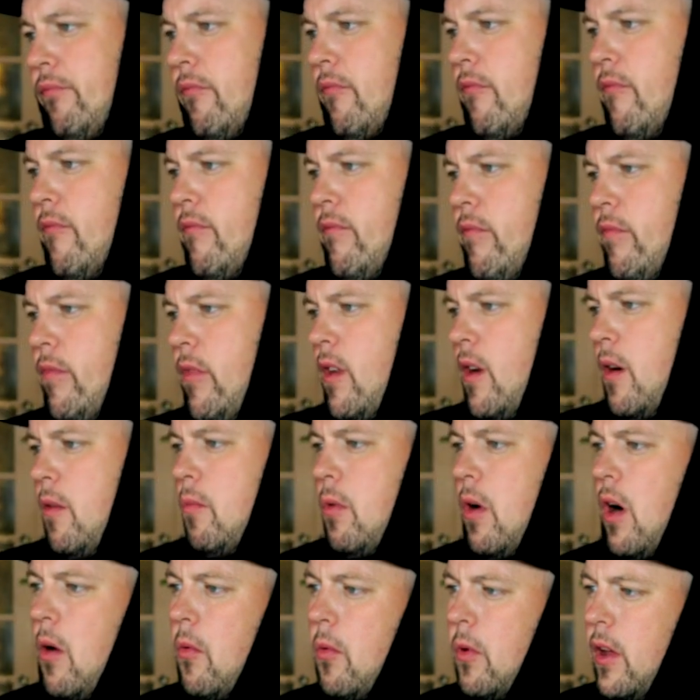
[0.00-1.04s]
Mm,
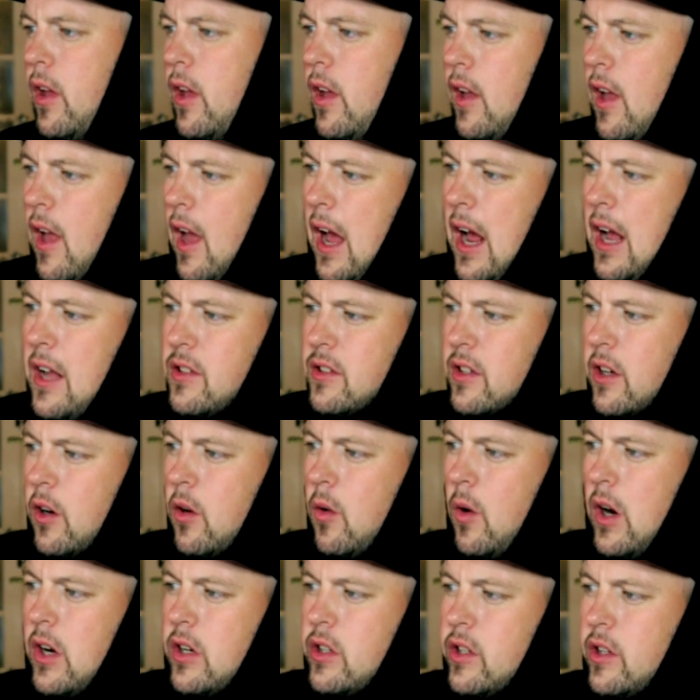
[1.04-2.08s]
probably ask a
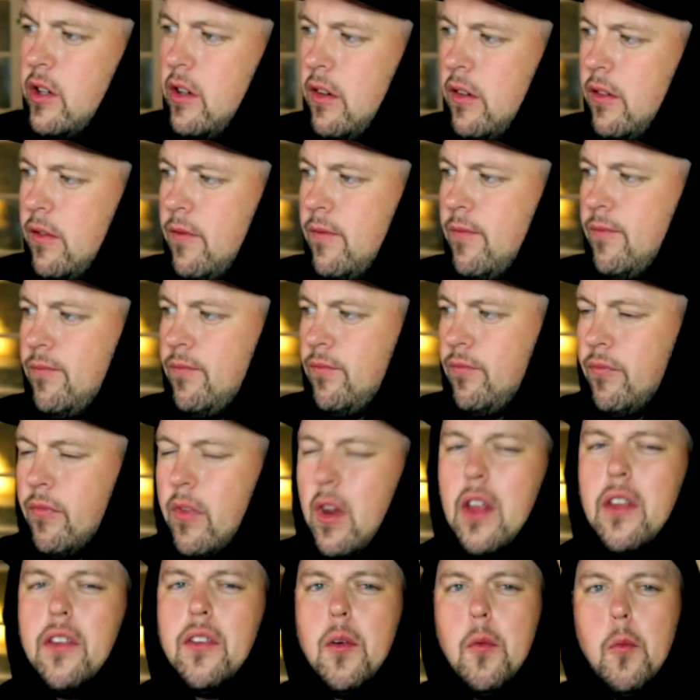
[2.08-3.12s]
question
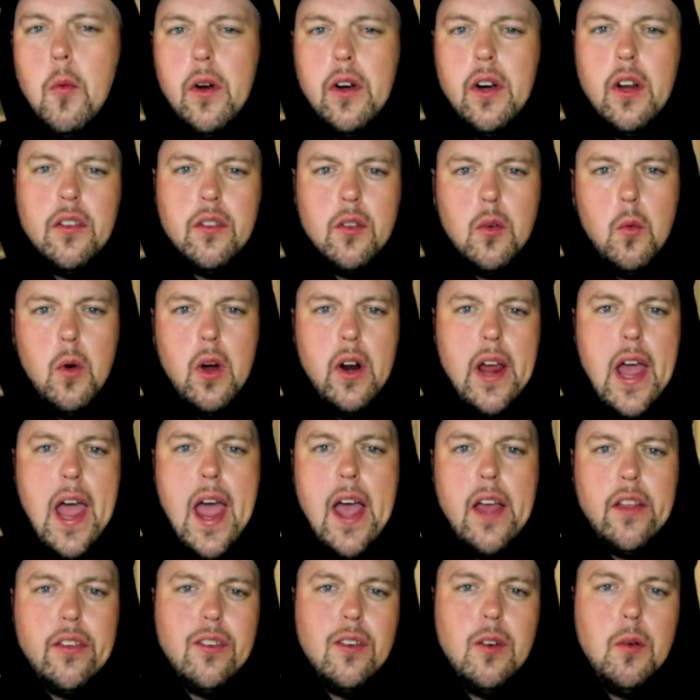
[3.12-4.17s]
that someone doesn't want to
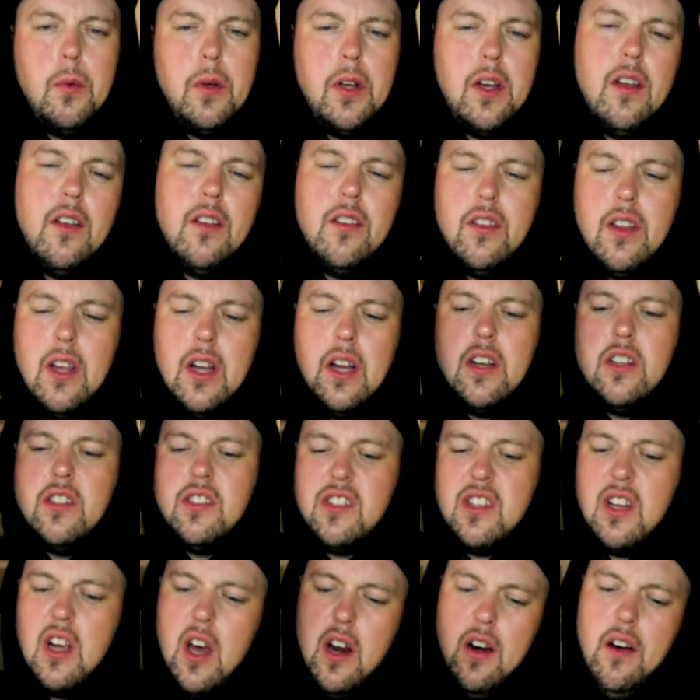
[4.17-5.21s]
answer because they could
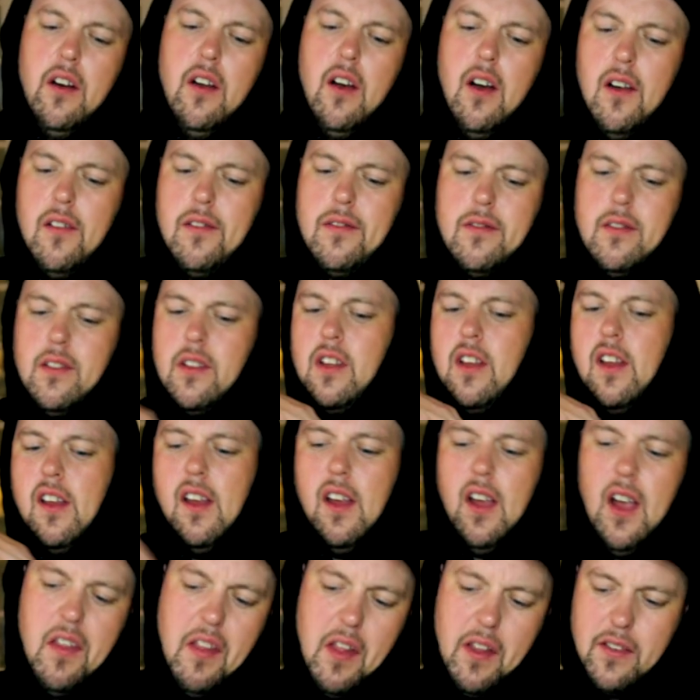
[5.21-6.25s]
just cut it off
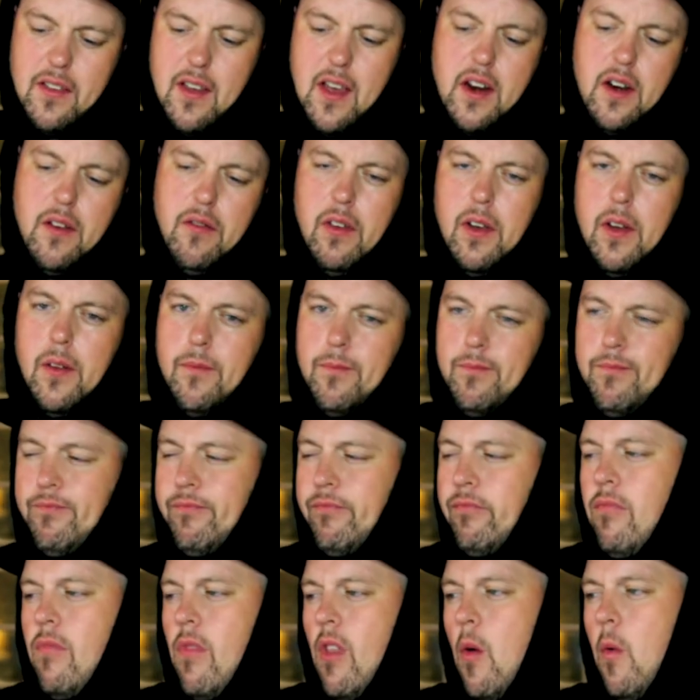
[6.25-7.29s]
and that's the end of it.
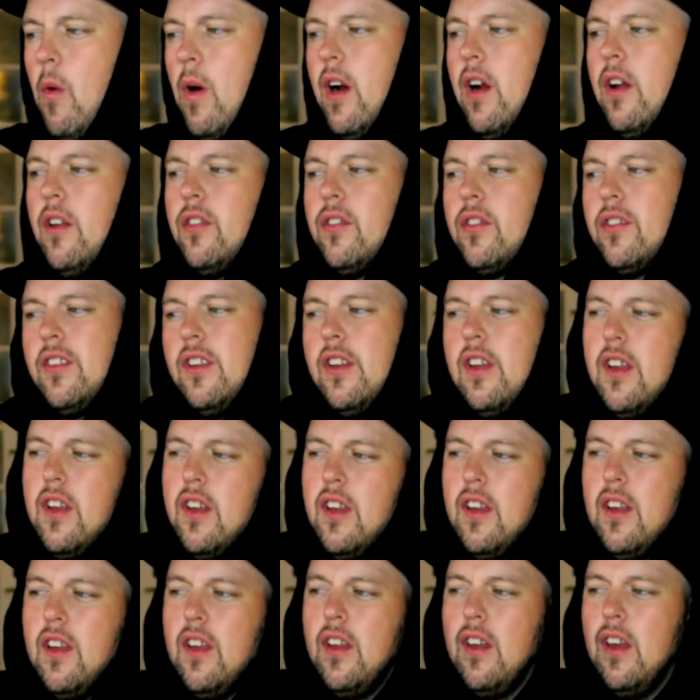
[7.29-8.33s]
Whereas
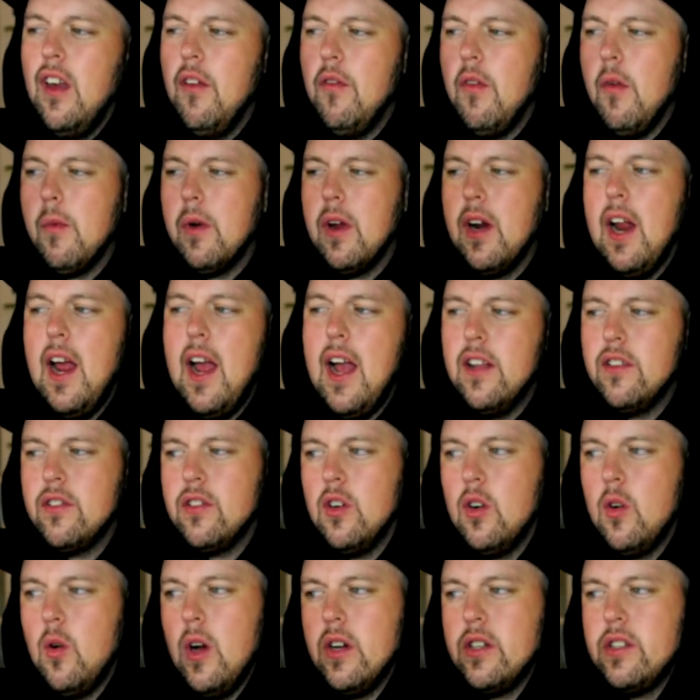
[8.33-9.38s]
if I'm going to answer
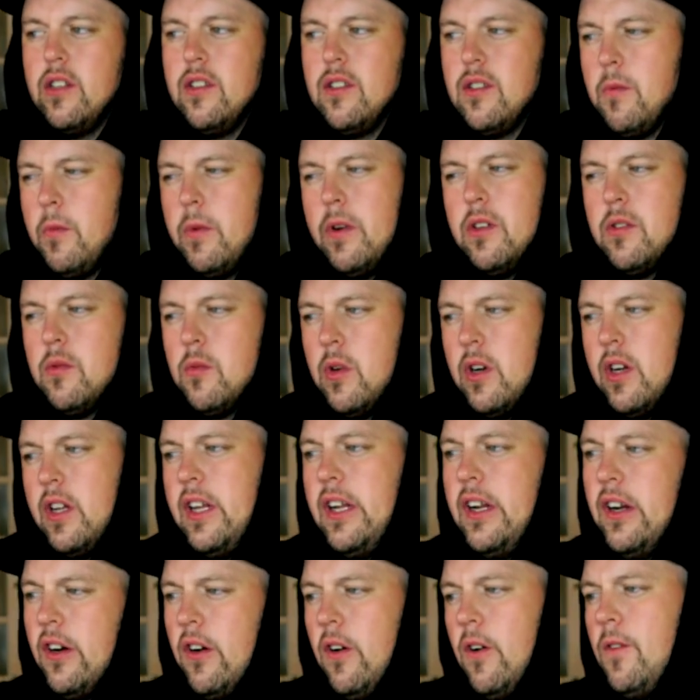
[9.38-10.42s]
a question that someone doesn't want to
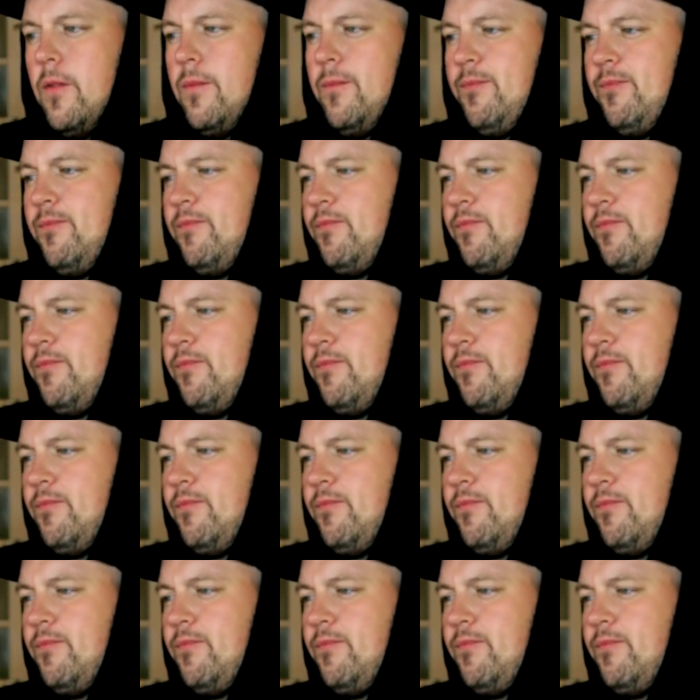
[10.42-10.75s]
hear,